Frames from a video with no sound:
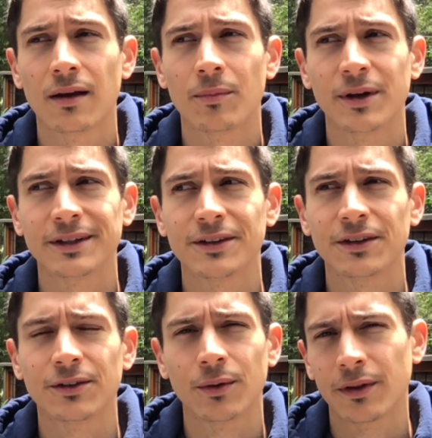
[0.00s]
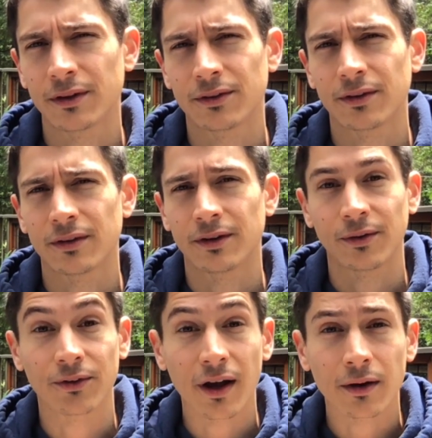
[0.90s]
because these two things, it
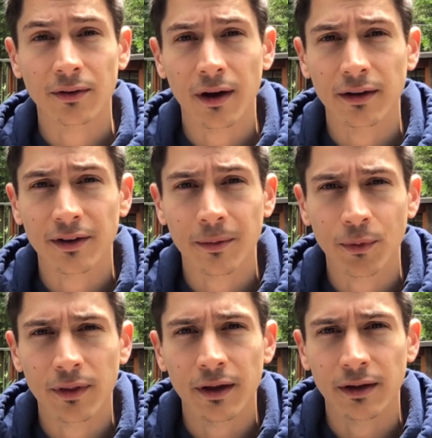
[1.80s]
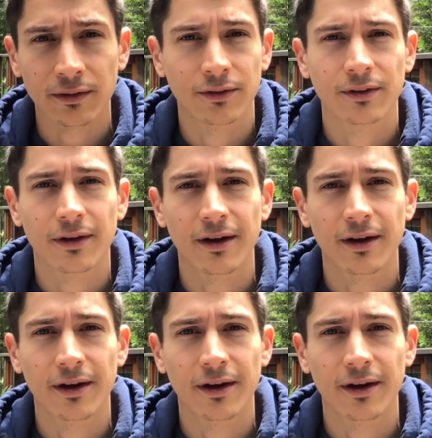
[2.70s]
turns out, are not separate things.